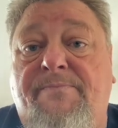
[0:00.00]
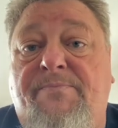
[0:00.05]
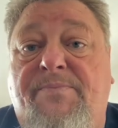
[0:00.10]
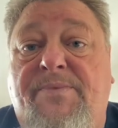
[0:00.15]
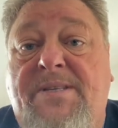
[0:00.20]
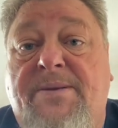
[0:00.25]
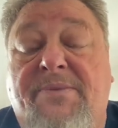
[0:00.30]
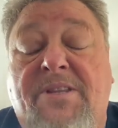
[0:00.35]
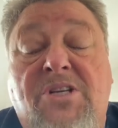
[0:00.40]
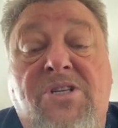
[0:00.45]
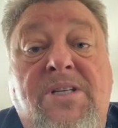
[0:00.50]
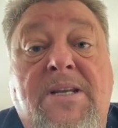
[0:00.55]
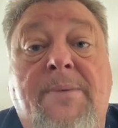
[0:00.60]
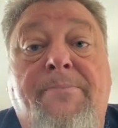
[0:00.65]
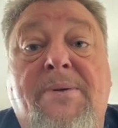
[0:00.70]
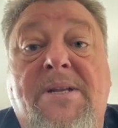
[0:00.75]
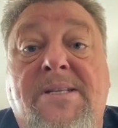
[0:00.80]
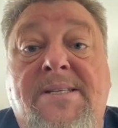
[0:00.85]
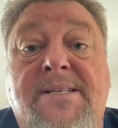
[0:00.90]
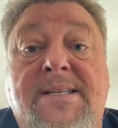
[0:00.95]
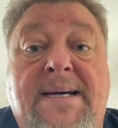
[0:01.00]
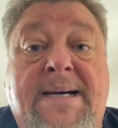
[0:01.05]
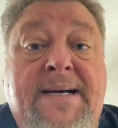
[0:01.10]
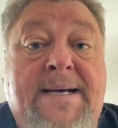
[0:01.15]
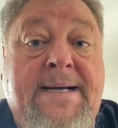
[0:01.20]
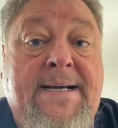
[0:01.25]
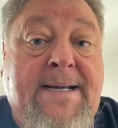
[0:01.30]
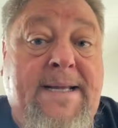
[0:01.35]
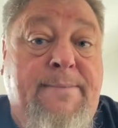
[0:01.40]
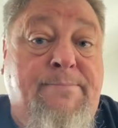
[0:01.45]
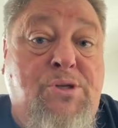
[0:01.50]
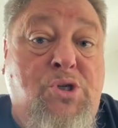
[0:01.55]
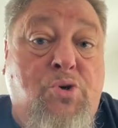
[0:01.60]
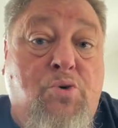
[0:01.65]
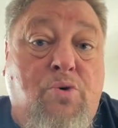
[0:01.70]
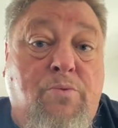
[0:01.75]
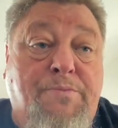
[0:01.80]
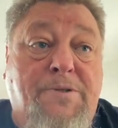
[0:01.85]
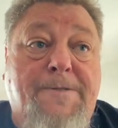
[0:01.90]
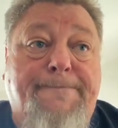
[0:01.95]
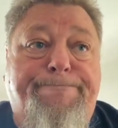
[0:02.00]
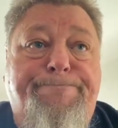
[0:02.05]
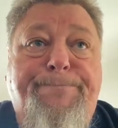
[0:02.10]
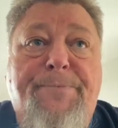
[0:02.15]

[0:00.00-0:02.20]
some of those lipids are absorbed.